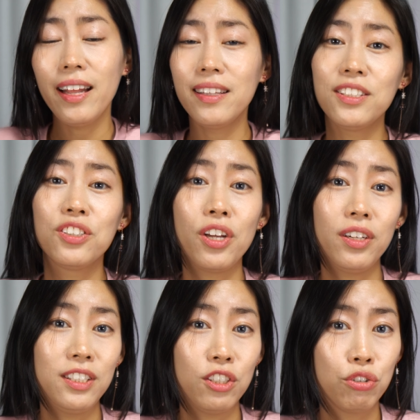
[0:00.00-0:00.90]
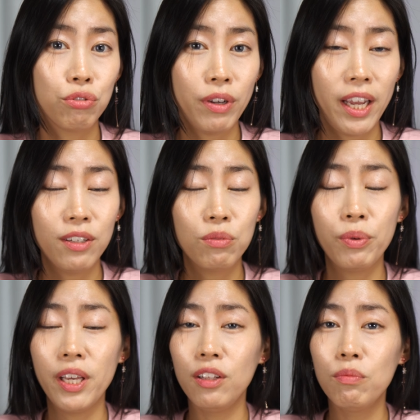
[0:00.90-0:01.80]
And that's certainly the
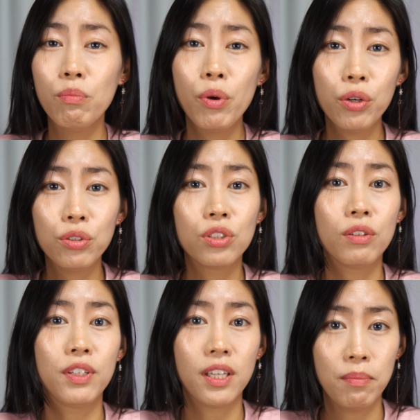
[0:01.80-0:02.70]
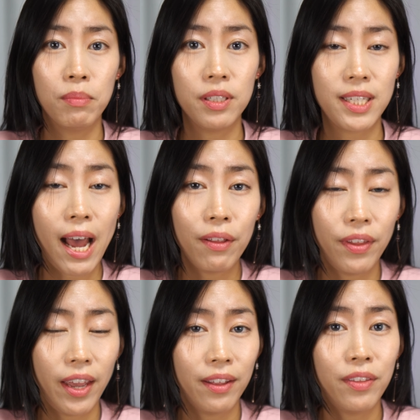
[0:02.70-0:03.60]
trend with most of the gimbals out
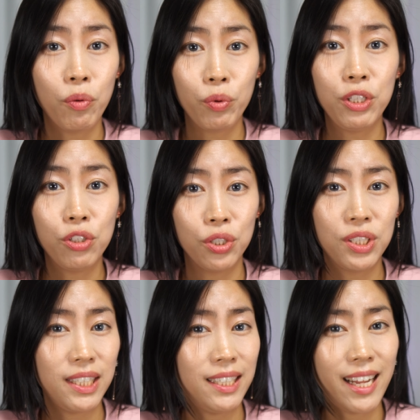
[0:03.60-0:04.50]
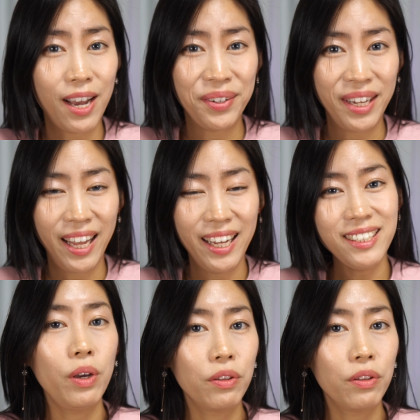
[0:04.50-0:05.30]
there that we do see nowadays,